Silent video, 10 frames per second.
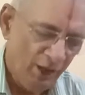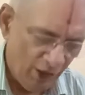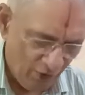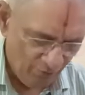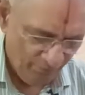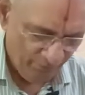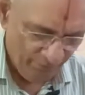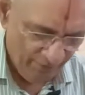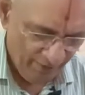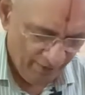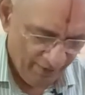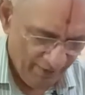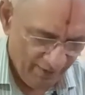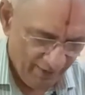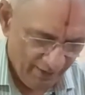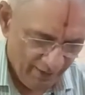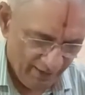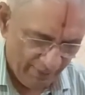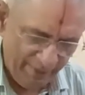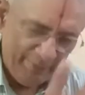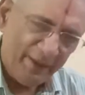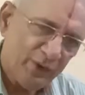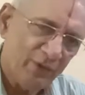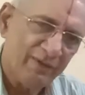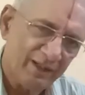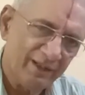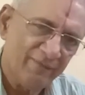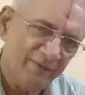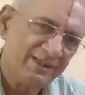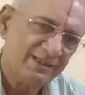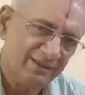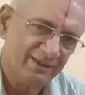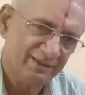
Now, coming back to our first